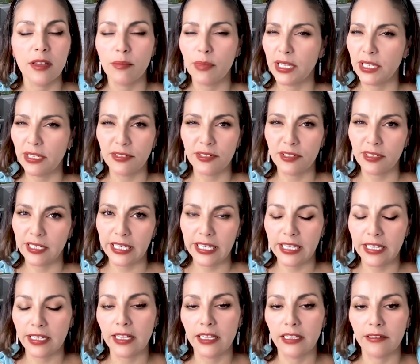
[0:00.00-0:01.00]
But
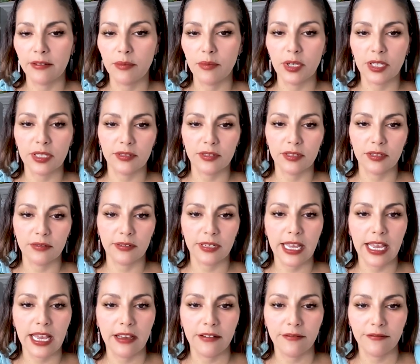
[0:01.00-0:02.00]
usually coloring books don't
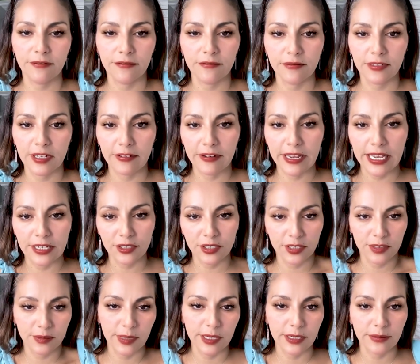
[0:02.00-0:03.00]
have
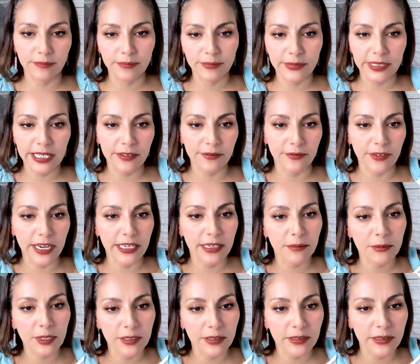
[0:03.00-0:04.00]
variations, but that's fine.
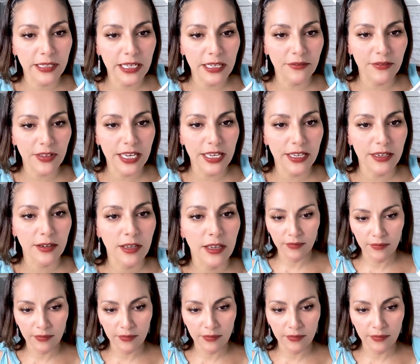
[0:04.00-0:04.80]
I'm gonna leave it.